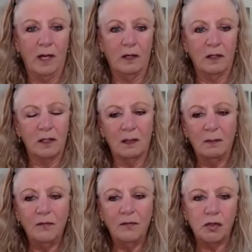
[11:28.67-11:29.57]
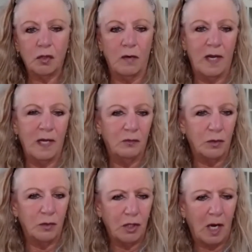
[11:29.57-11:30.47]
Because some of the screens,
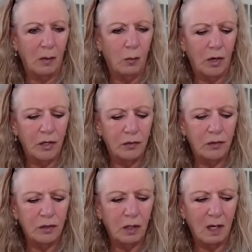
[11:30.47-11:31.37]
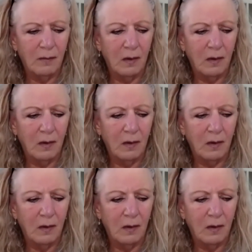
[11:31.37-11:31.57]
which I wanted you to talk about,